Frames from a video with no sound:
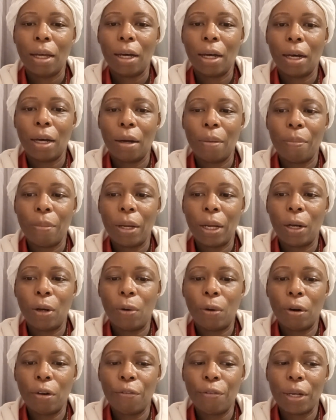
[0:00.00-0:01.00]
Um, a
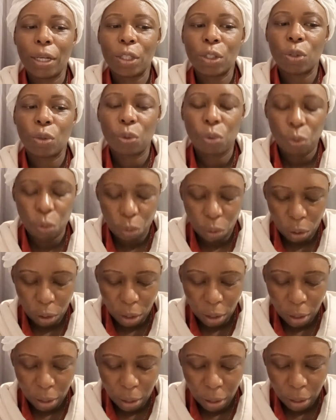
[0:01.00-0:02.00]
lot of us who
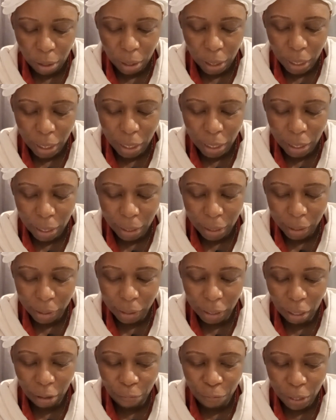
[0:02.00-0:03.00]
are
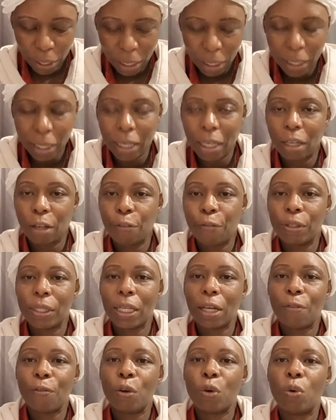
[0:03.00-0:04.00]
healers, have healing gifts,
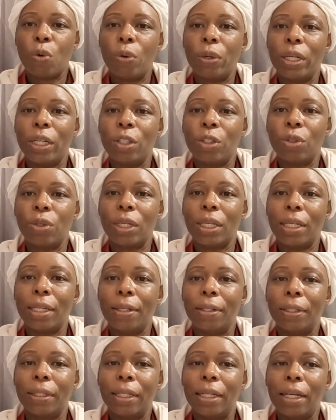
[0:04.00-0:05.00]
have a calling to
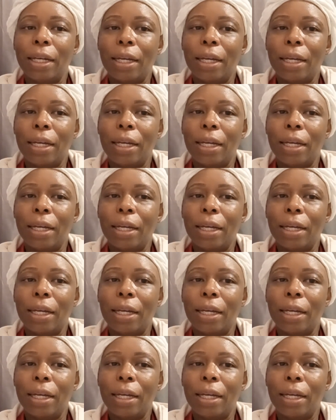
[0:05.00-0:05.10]
heal,